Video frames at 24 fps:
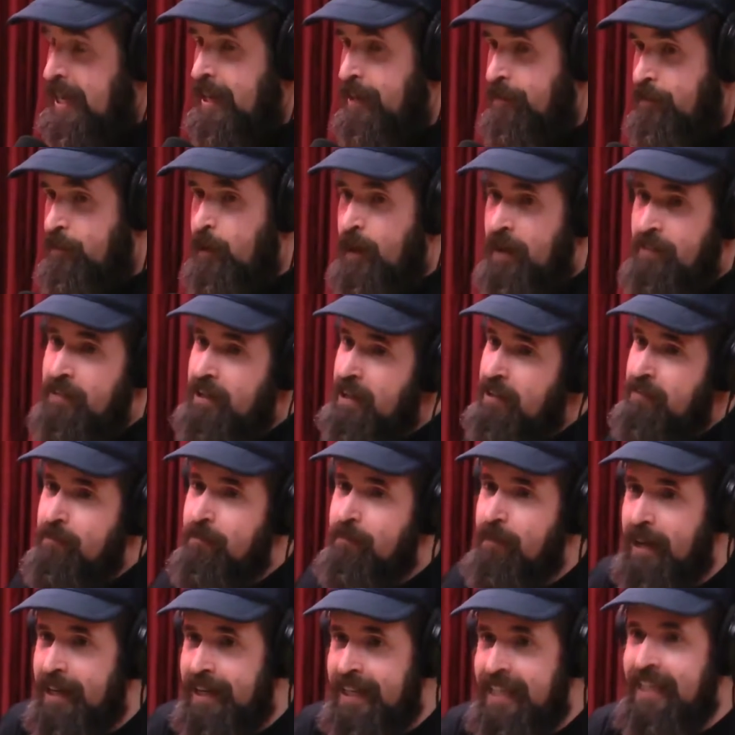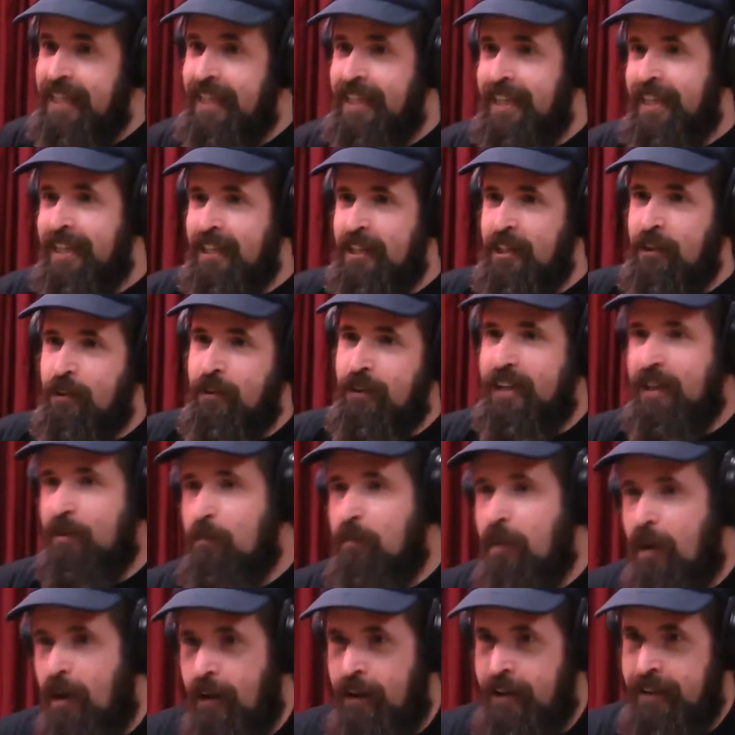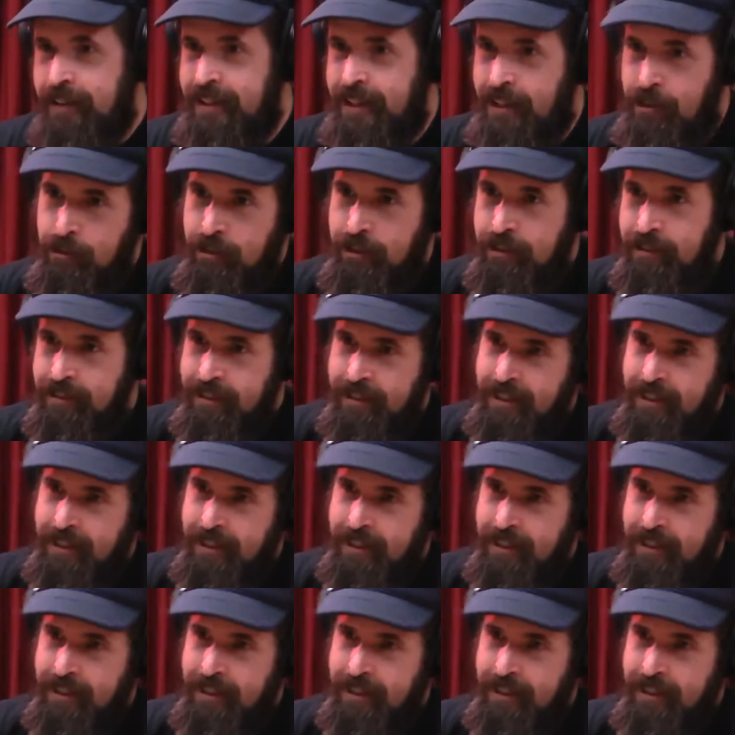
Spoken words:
If you have enough money, you can get politicians